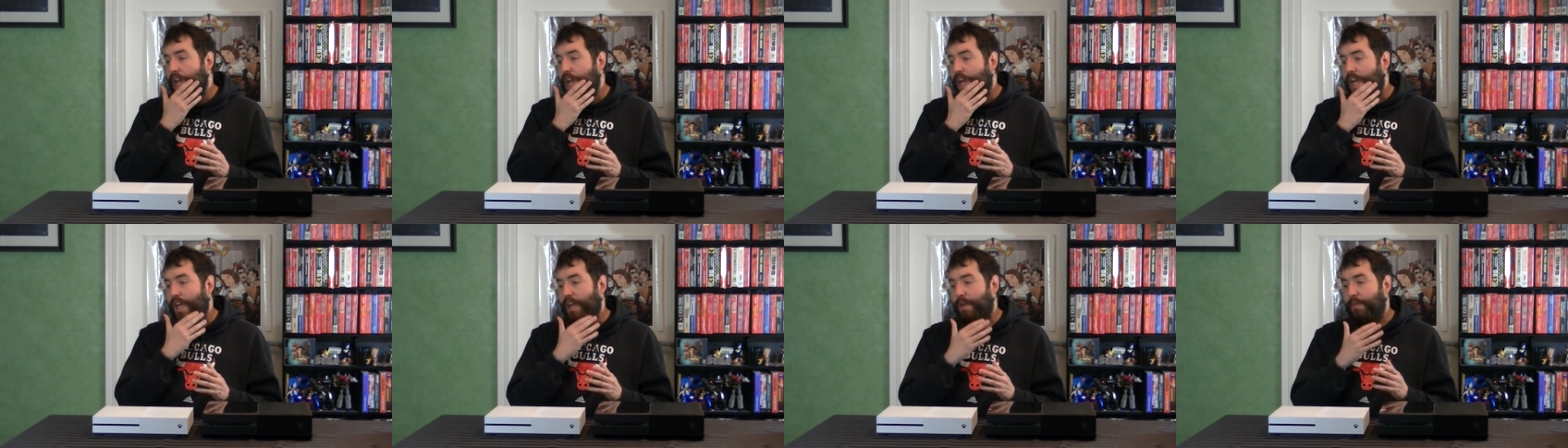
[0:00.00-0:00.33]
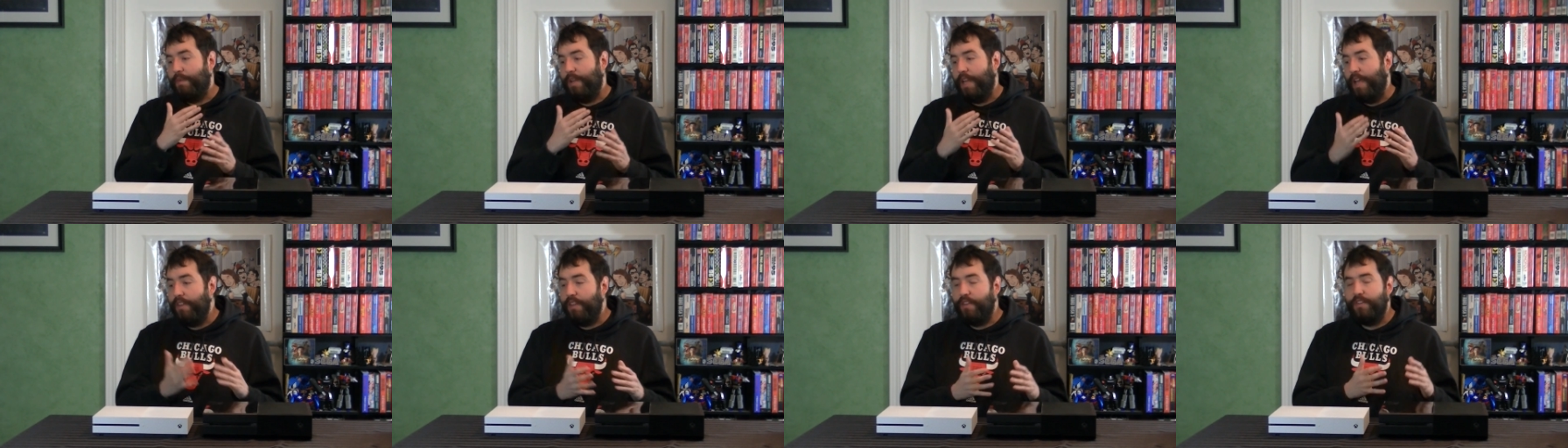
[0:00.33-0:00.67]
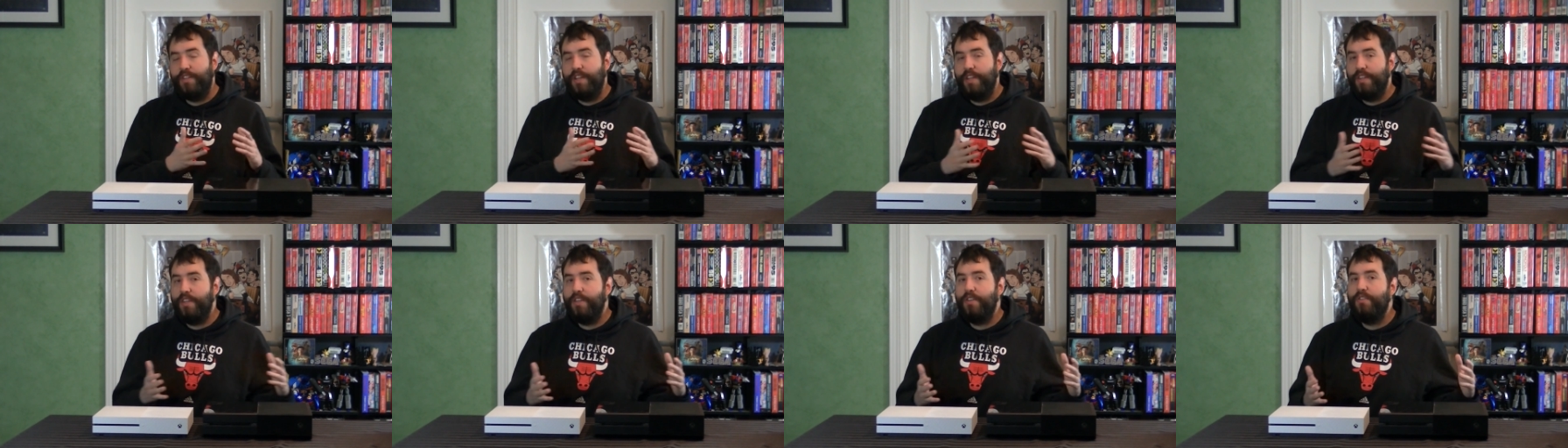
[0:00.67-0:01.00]
Now,
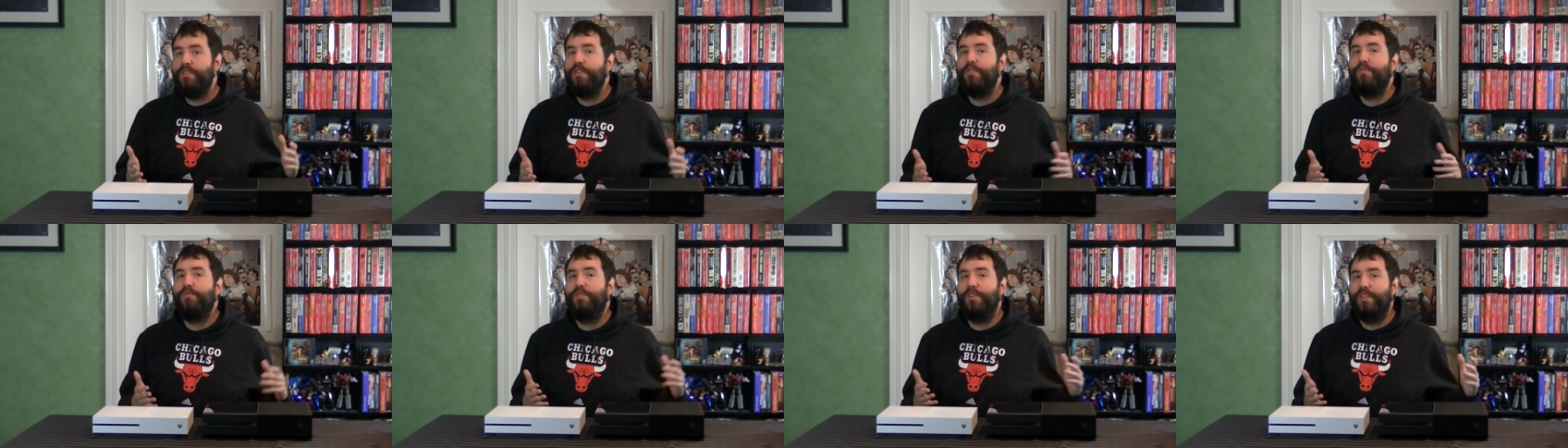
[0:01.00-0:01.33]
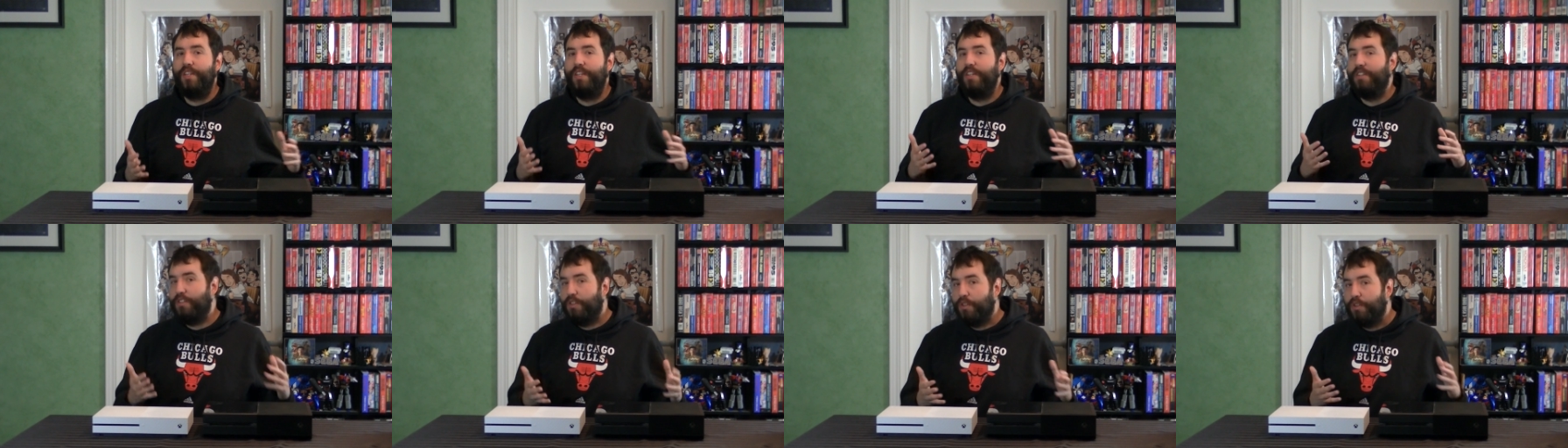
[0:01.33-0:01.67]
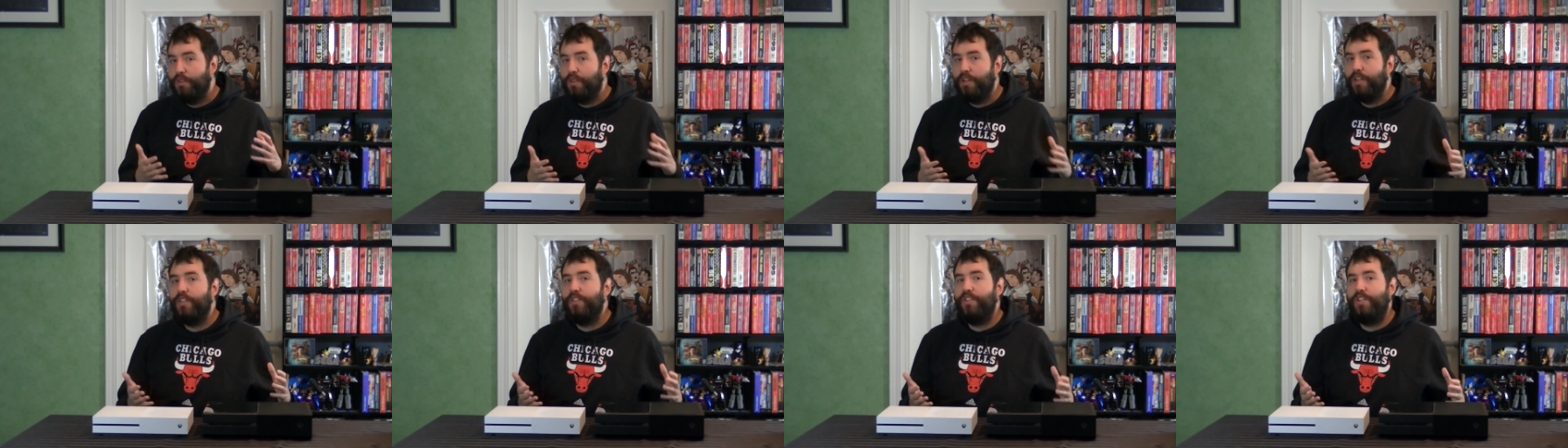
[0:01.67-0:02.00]
there's nothing you can really
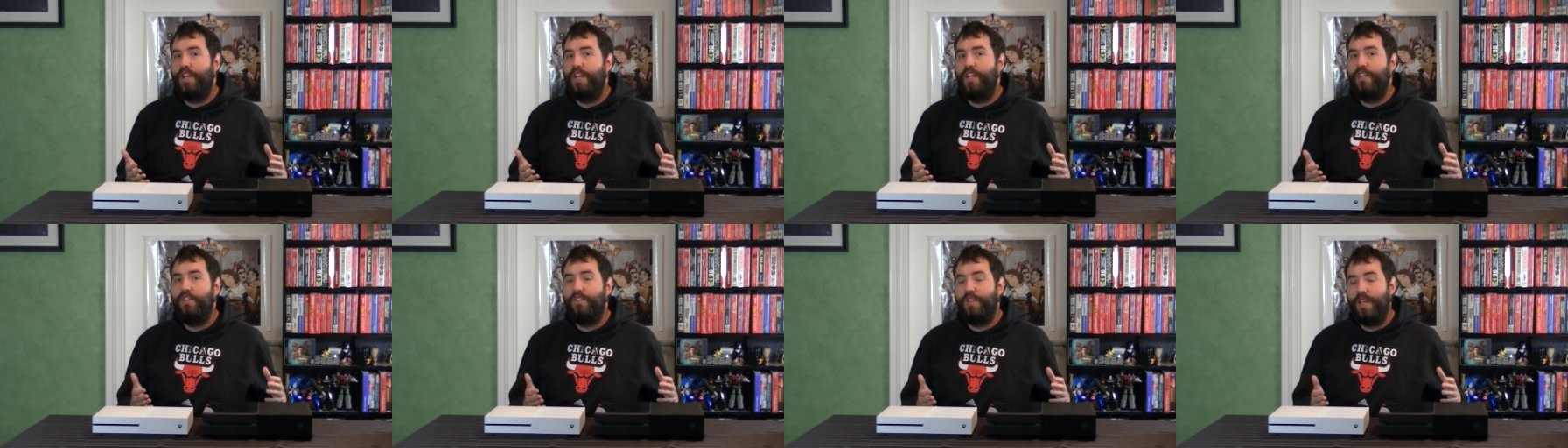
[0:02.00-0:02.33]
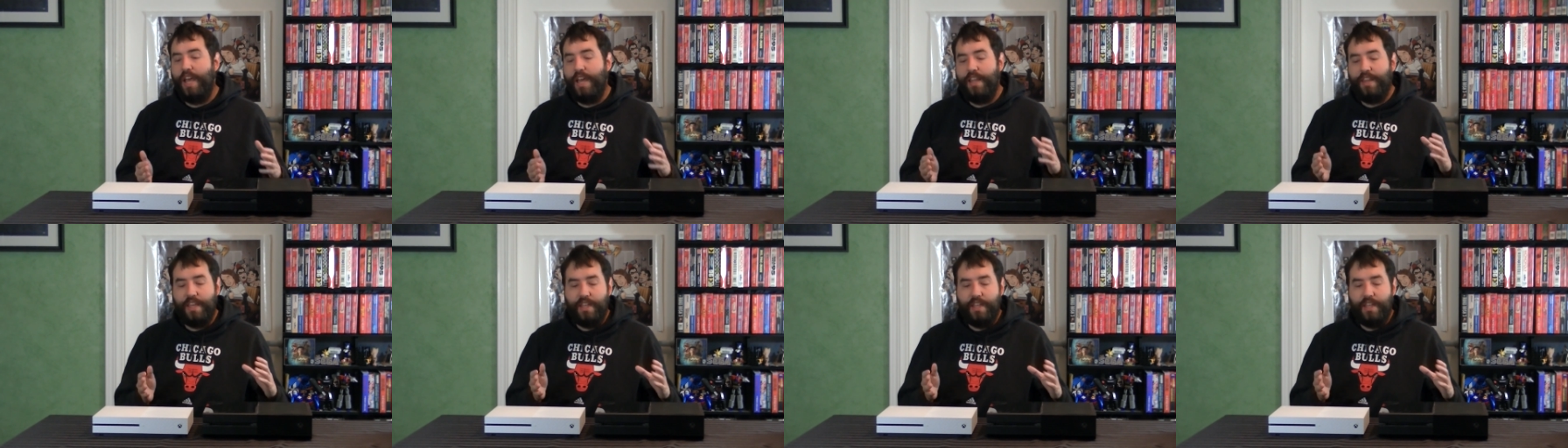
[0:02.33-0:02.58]
do to change that.